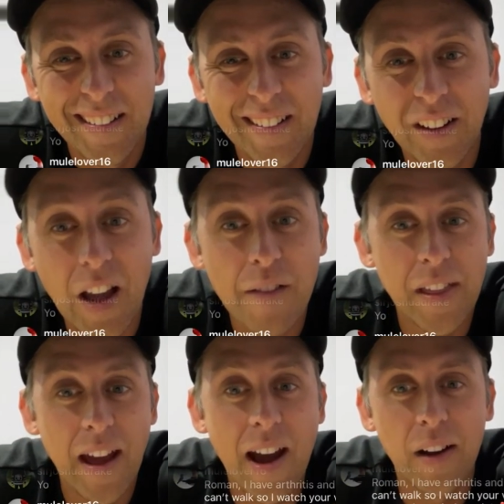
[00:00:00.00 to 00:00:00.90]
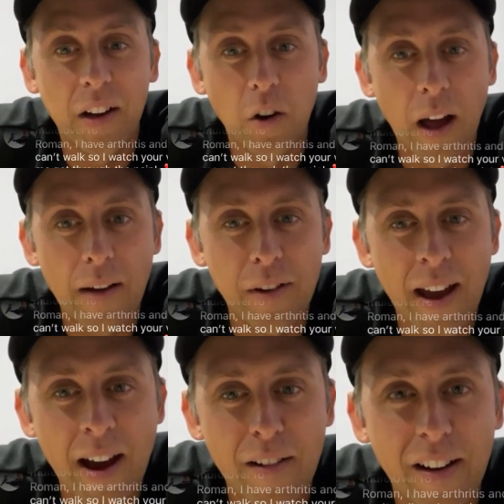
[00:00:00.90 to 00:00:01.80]
Go live with Howie. Go live with
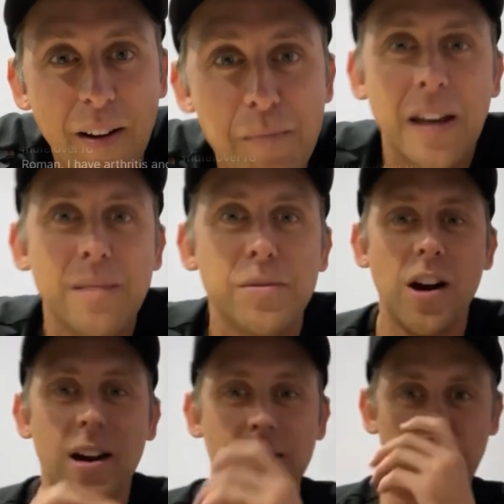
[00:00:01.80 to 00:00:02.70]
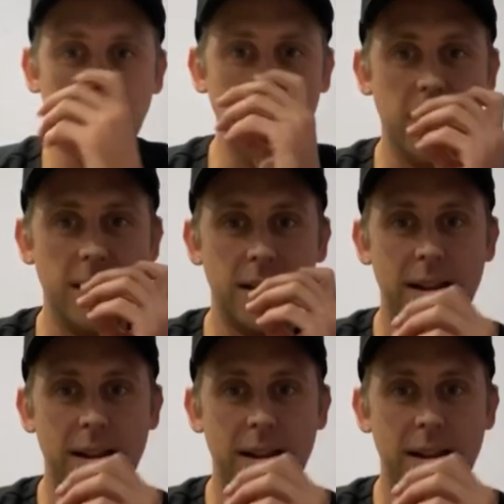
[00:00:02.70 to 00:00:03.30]
Howie. I'm gonna keep trying until we get it.